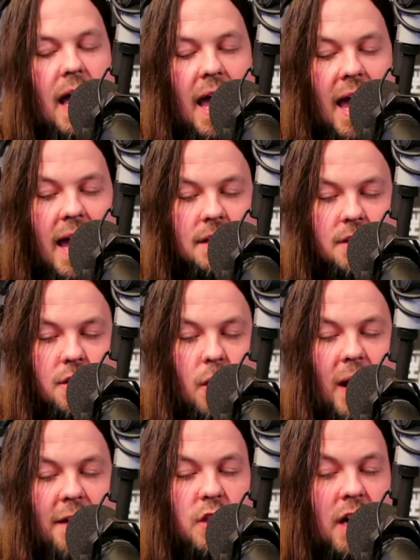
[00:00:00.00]
And so,
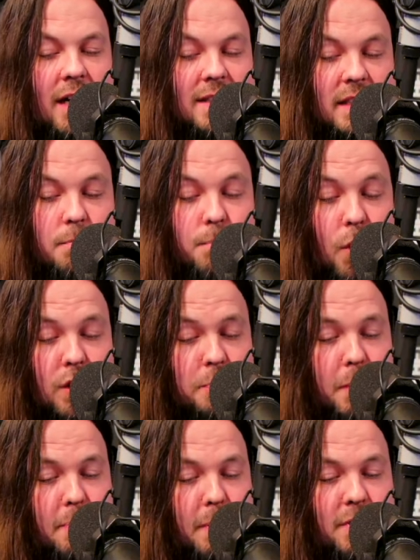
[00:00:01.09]
after contacting
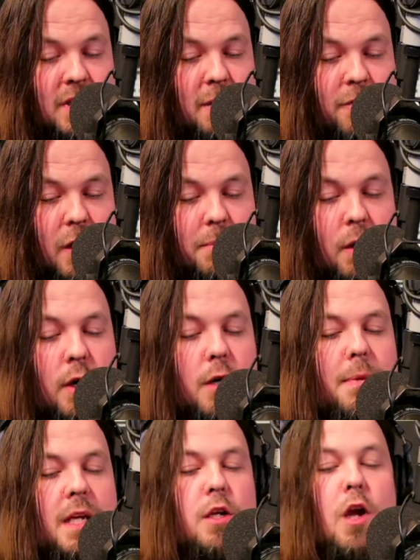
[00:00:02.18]
multiple people to confirm there would
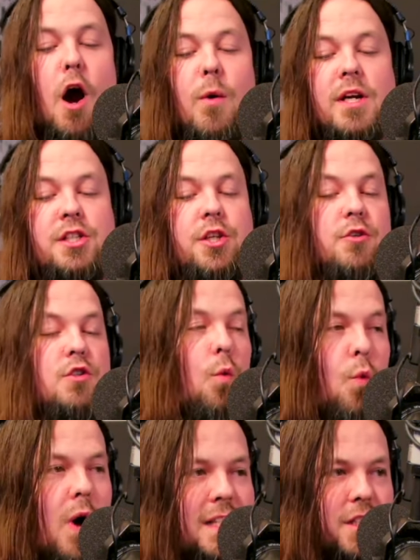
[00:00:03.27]
be no issues
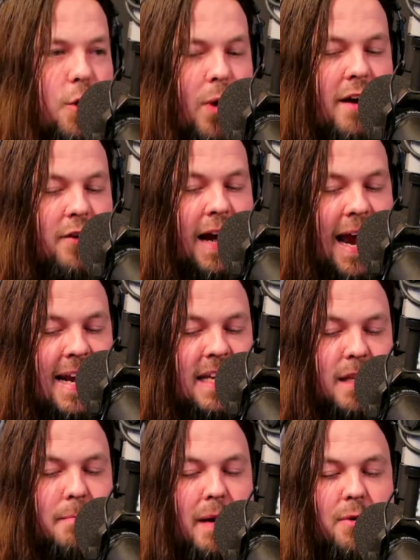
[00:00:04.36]
whatsoever, any of
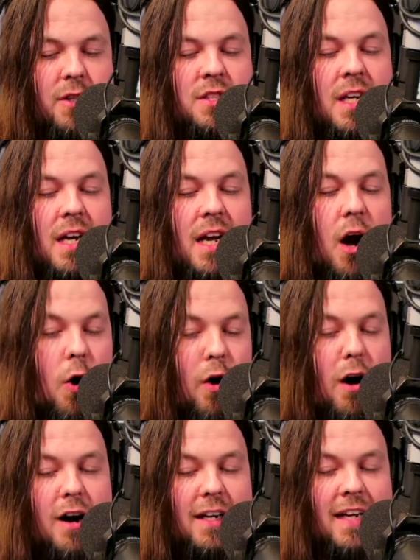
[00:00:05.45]
the members or
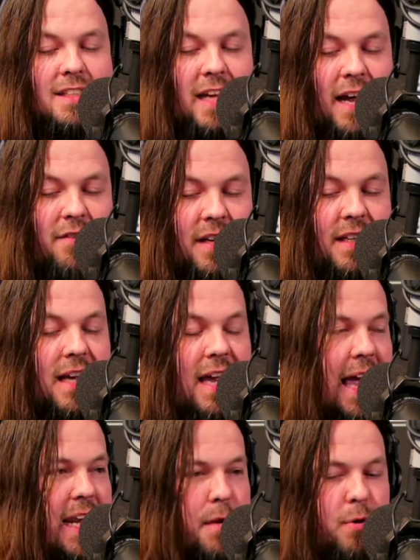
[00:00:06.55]
our guests having
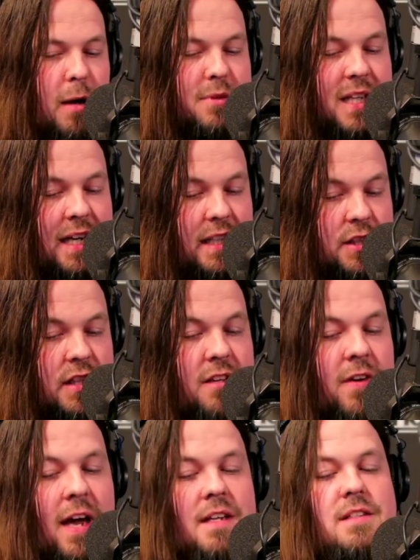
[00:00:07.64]
any problems getting into the
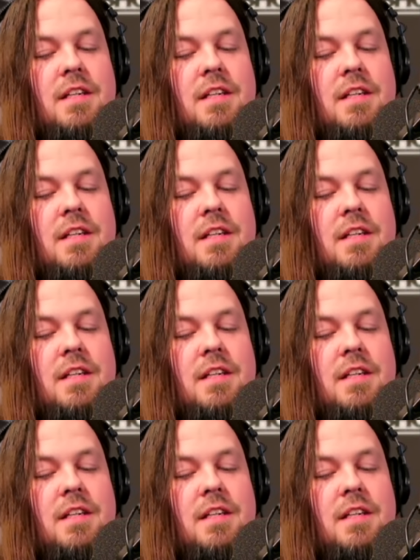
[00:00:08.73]
event.